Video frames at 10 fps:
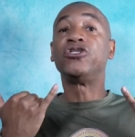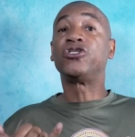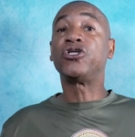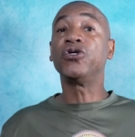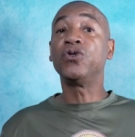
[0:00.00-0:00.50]

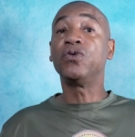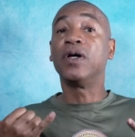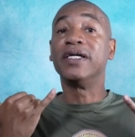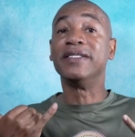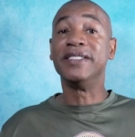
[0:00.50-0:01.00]

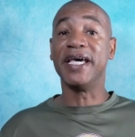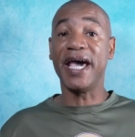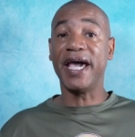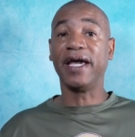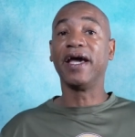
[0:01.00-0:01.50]

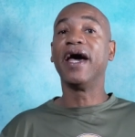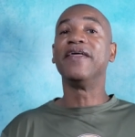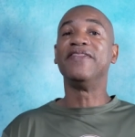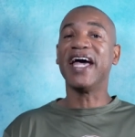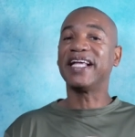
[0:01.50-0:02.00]
Today.
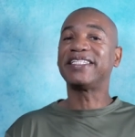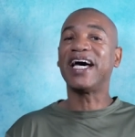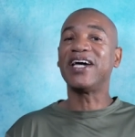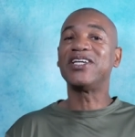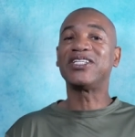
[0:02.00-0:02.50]
That is
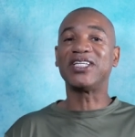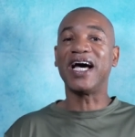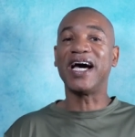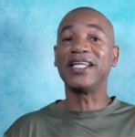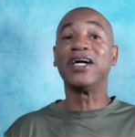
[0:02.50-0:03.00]
how you
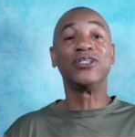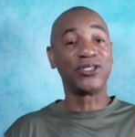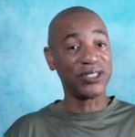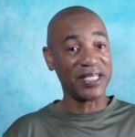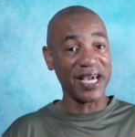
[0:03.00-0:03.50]
sign
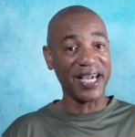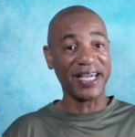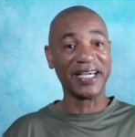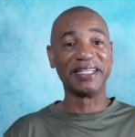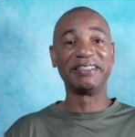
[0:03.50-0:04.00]
today.